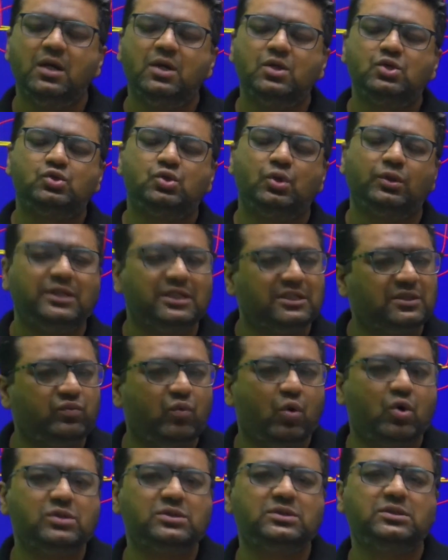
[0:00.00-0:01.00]
So this
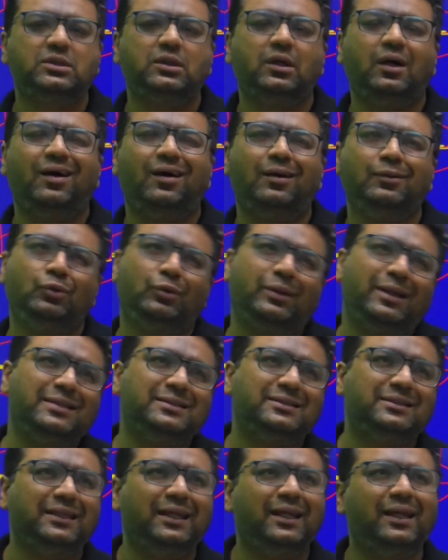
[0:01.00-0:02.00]
was, you
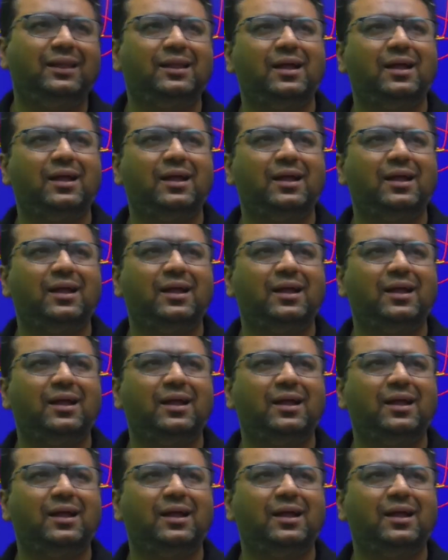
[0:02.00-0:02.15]
can say,